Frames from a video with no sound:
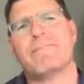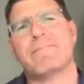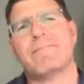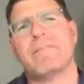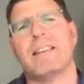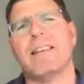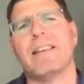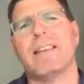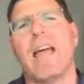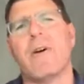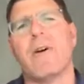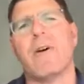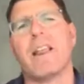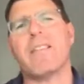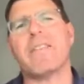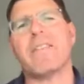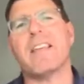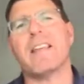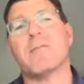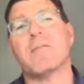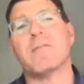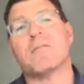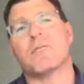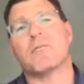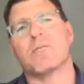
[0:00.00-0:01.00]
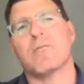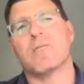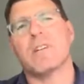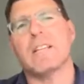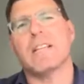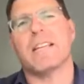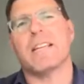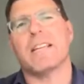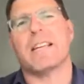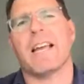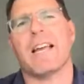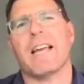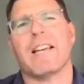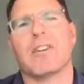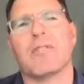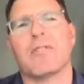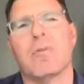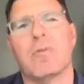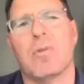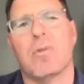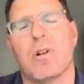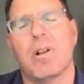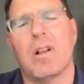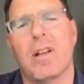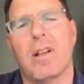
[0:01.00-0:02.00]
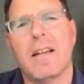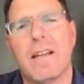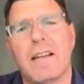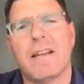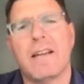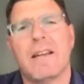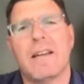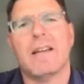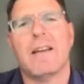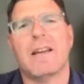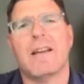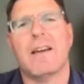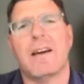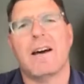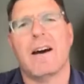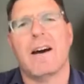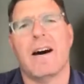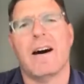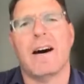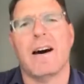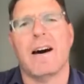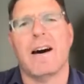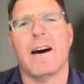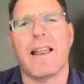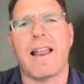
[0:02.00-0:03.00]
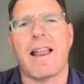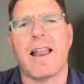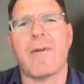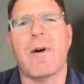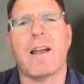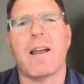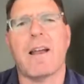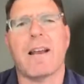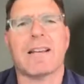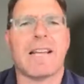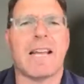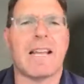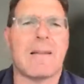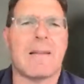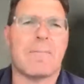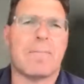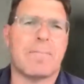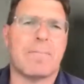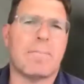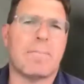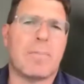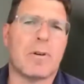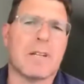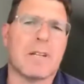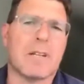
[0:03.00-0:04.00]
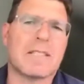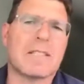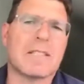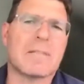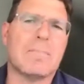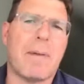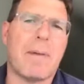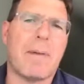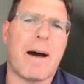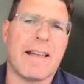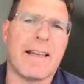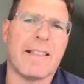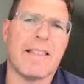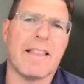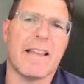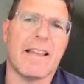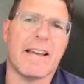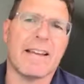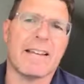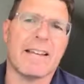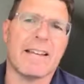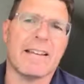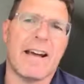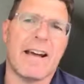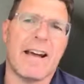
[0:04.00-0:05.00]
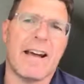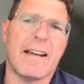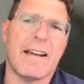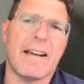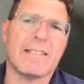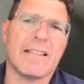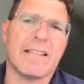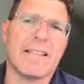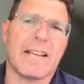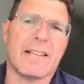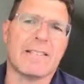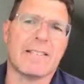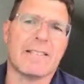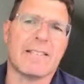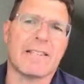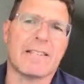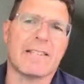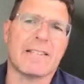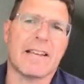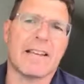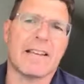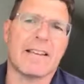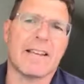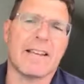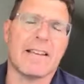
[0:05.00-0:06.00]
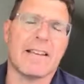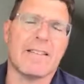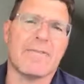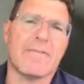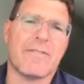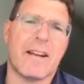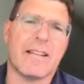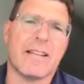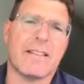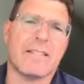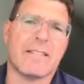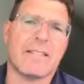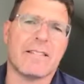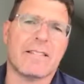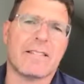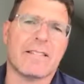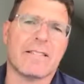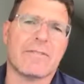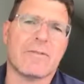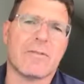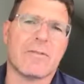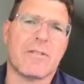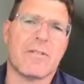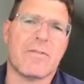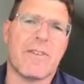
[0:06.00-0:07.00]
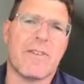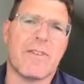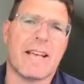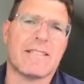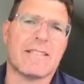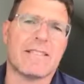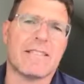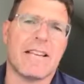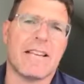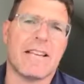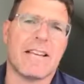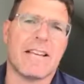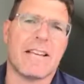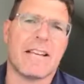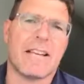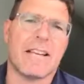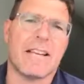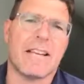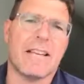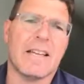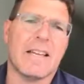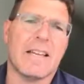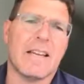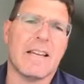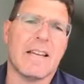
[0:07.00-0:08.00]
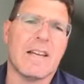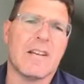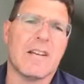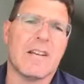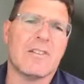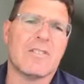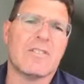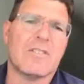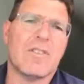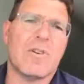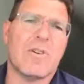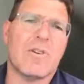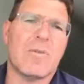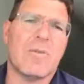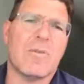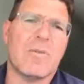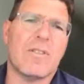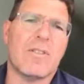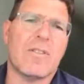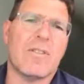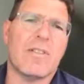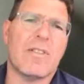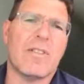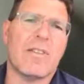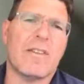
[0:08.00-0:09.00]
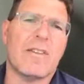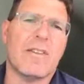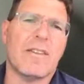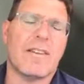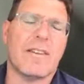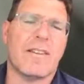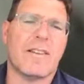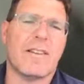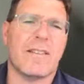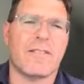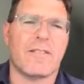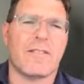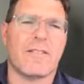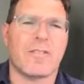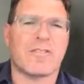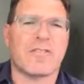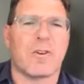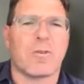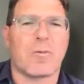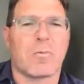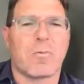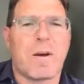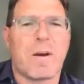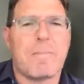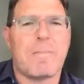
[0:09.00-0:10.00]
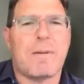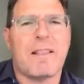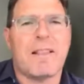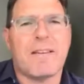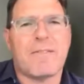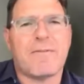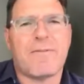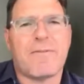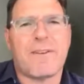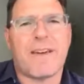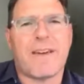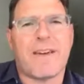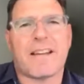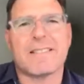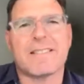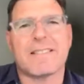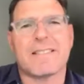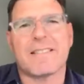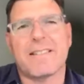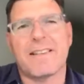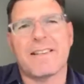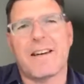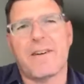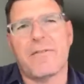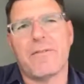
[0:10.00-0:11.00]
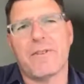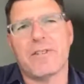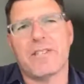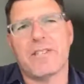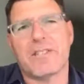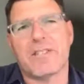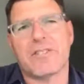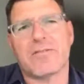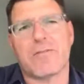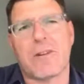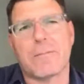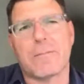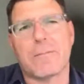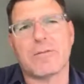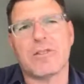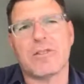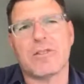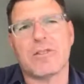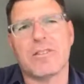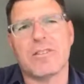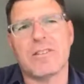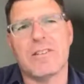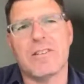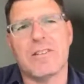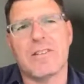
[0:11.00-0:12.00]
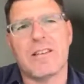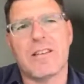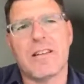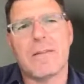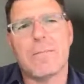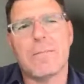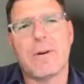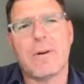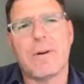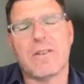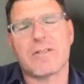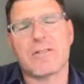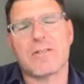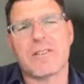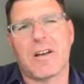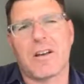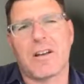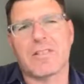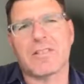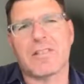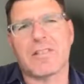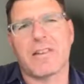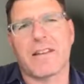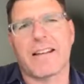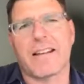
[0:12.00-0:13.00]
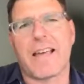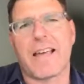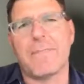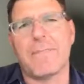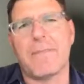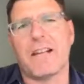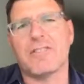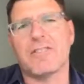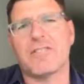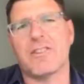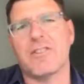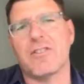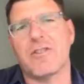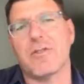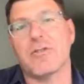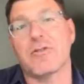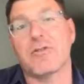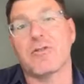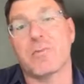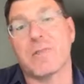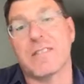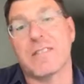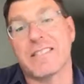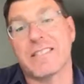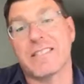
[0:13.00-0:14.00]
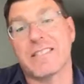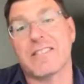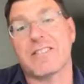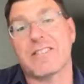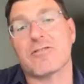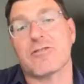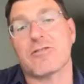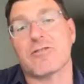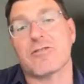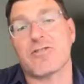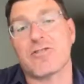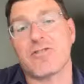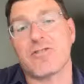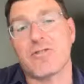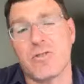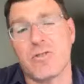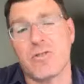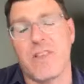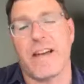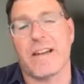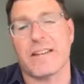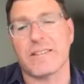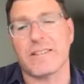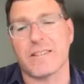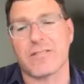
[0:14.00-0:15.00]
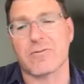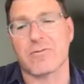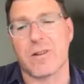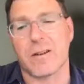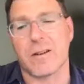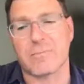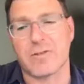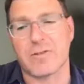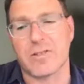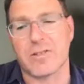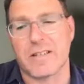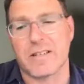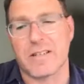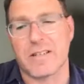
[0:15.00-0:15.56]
Now, and I think what's really kind of cool, and I wanted to kind of put a spotlight on Tesla because I kind of find this sort of fascinating. So there's a ripple effect of a disruption, but there's also, like I mentioned, those resistors to that disruption.